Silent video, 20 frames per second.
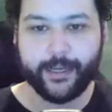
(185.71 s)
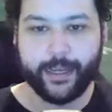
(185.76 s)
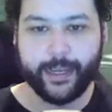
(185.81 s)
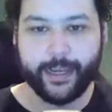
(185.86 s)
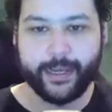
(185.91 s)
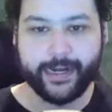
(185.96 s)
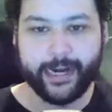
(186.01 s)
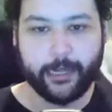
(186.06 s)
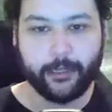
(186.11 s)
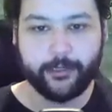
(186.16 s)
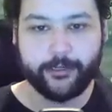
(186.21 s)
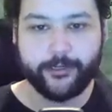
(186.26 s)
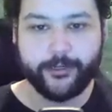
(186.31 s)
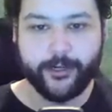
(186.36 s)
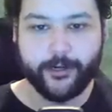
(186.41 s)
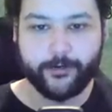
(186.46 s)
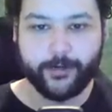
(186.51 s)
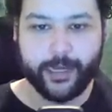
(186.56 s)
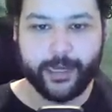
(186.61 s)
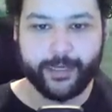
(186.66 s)
and
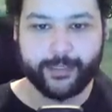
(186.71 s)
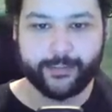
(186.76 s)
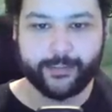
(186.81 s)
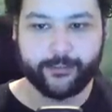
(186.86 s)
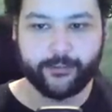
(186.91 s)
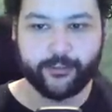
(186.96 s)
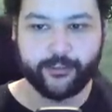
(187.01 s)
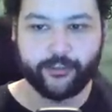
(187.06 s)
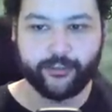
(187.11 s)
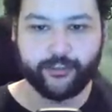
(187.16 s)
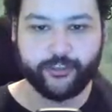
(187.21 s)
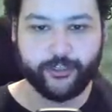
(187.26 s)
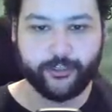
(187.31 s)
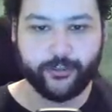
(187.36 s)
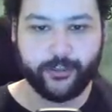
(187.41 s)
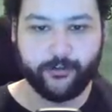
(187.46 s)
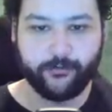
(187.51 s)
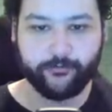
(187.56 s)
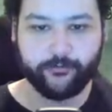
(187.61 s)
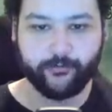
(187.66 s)
Unknown S is just
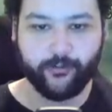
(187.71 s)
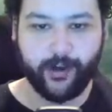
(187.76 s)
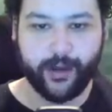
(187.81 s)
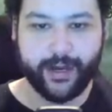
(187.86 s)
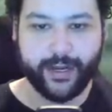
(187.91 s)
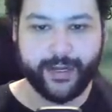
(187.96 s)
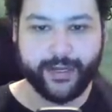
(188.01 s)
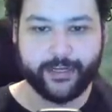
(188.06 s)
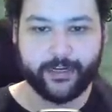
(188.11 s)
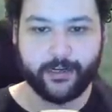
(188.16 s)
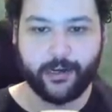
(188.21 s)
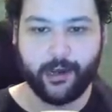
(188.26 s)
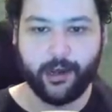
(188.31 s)
chilling right